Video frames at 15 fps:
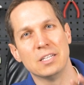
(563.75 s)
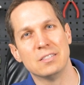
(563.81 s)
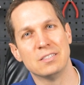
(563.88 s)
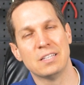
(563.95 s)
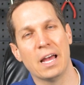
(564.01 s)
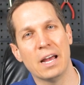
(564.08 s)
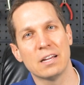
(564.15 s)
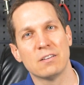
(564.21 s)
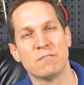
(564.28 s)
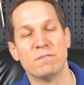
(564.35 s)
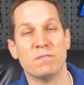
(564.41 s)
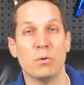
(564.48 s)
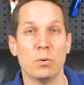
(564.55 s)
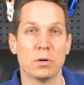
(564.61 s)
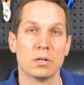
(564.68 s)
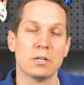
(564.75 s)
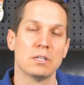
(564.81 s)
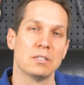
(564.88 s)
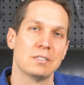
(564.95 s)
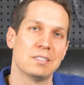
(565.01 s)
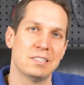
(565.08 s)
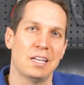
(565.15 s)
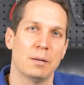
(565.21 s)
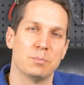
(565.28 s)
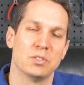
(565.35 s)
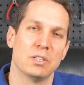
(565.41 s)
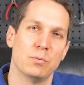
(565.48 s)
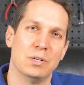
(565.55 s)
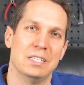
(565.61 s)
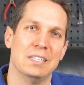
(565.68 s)
exact four
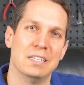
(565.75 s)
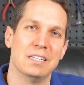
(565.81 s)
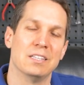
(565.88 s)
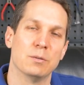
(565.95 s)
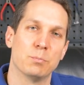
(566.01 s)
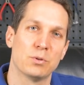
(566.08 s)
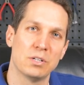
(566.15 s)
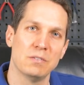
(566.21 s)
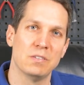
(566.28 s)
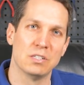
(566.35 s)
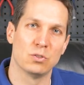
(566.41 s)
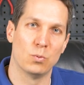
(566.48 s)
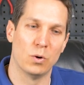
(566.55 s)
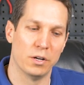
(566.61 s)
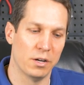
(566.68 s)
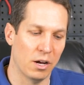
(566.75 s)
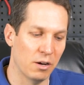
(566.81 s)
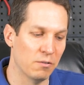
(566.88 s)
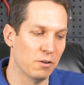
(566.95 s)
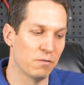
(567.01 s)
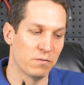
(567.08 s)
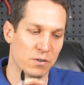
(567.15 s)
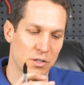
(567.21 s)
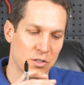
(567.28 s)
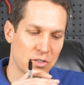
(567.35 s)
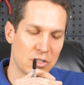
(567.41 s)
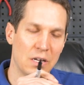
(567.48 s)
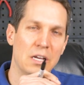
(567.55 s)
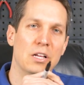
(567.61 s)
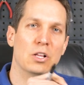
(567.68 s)
steps that we did in the previous one of
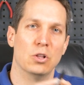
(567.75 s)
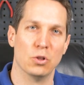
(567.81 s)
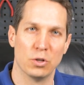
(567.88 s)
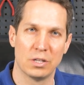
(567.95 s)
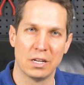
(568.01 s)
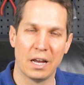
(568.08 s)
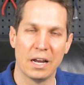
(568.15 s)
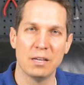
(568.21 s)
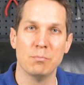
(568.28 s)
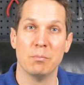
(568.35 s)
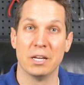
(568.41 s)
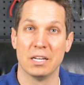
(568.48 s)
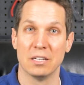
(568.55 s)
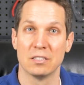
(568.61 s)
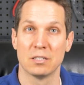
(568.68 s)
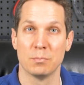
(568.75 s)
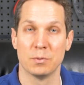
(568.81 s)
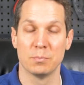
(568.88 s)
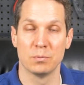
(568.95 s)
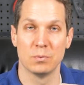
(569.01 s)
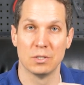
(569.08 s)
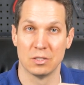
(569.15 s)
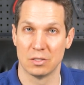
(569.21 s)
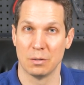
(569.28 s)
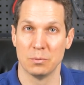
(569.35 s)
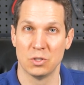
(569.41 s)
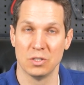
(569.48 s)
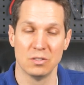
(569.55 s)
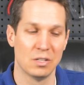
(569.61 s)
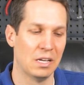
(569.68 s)
first, looking at it, making some
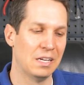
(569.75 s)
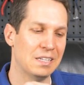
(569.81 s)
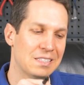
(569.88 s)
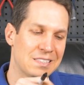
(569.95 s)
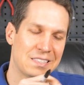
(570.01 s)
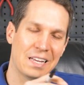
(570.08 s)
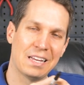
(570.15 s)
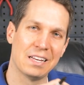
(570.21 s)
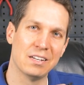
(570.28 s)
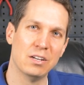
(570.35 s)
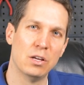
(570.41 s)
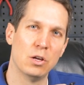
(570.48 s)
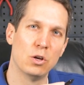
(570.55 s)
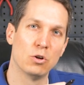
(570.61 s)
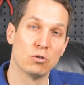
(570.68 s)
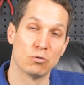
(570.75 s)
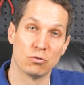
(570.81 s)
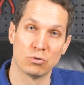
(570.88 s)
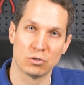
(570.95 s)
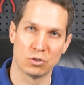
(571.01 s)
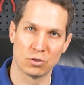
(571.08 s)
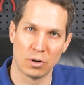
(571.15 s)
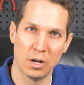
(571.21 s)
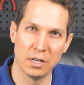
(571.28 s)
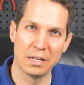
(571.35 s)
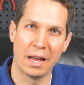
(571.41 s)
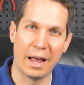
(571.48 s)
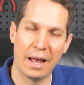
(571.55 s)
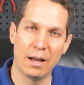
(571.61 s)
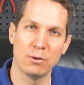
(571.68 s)
assumptions. Second, we're
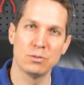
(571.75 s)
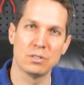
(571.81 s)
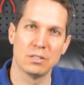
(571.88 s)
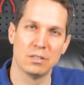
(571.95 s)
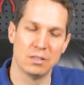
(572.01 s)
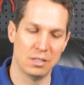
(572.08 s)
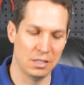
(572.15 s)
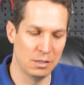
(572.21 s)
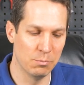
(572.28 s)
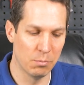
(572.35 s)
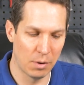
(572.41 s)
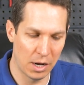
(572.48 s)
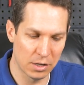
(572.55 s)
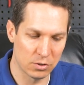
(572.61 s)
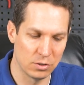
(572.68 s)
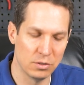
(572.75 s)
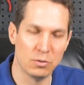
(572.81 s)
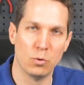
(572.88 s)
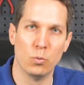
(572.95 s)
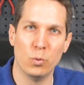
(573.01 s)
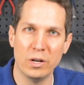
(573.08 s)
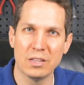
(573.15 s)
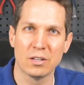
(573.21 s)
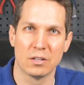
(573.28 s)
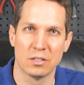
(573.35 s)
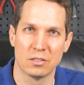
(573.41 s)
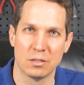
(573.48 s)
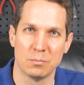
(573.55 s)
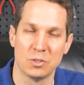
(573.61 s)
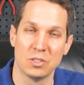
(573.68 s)
drawing out the model with our
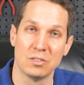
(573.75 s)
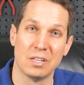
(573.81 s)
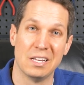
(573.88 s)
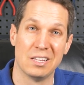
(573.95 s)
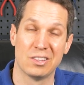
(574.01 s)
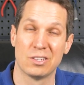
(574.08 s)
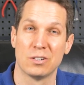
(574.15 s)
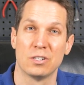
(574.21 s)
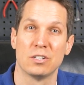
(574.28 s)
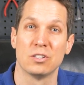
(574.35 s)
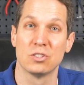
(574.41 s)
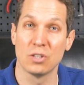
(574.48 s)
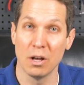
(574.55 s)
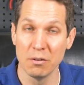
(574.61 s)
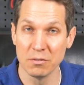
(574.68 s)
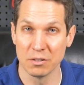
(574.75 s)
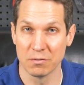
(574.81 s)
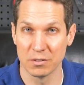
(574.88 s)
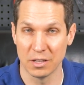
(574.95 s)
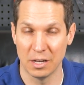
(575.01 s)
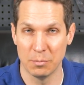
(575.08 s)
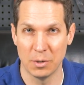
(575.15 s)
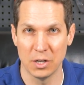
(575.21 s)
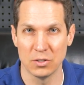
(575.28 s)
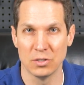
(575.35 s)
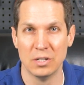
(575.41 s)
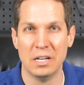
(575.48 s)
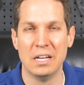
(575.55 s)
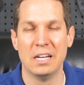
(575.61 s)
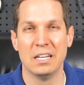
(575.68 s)
assumptions third, solving for that
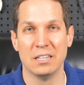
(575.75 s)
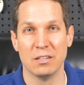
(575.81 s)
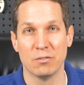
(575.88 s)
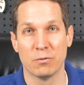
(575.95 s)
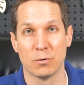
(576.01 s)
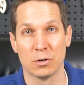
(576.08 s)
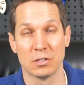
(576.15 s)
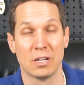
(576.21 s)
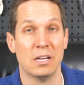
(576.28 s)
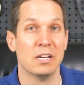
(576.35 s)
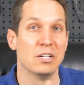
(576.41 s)
model, and then fourth,